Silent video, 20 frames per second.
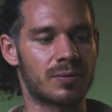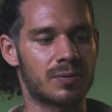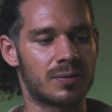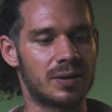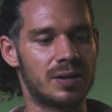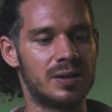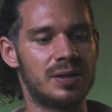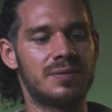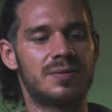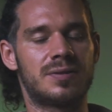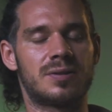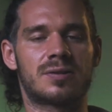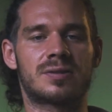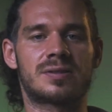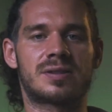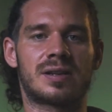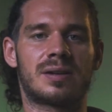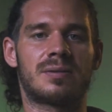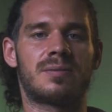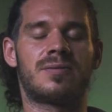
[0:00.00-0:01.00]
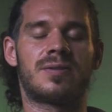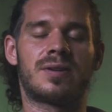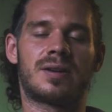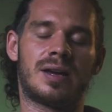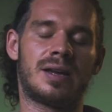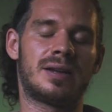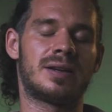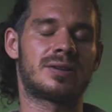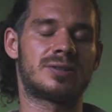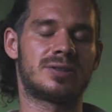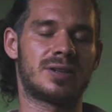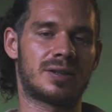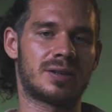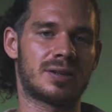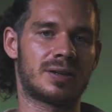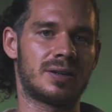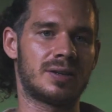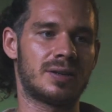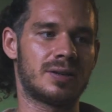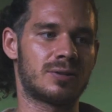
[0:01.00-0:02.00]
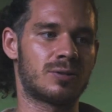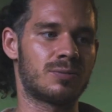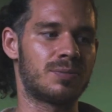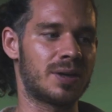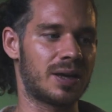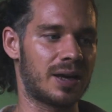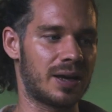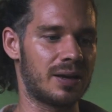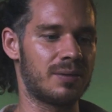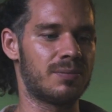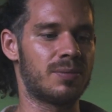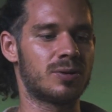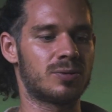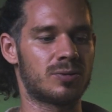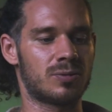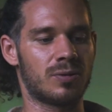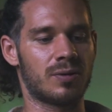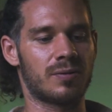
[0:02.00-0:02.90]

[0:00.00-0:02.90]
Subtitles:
lift yourself energetically to be able to